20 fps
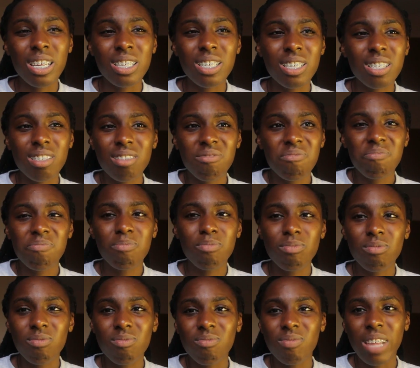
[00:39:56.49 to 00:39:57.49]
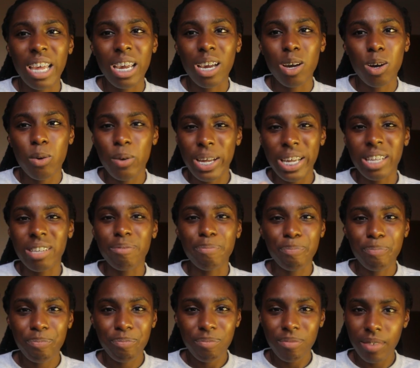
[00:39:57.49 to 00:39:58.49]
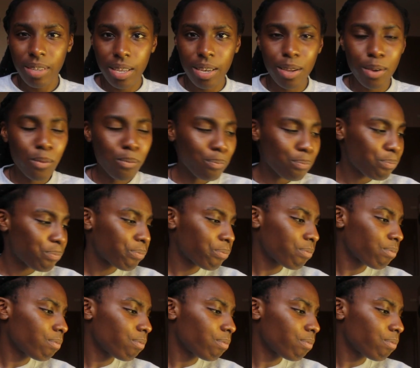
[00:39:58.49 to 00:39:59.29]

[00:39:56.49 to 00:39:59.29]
Let's just like quit, you know?